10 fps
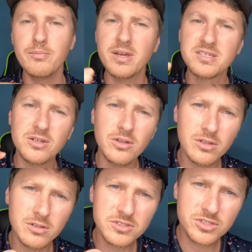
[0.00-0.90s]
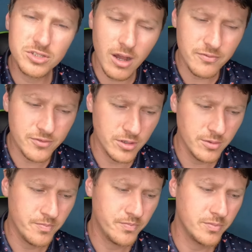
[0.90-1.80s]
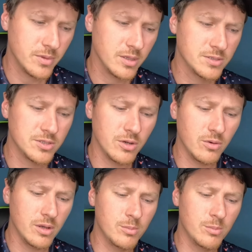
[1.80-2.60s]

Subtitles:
it makes it a little softer. So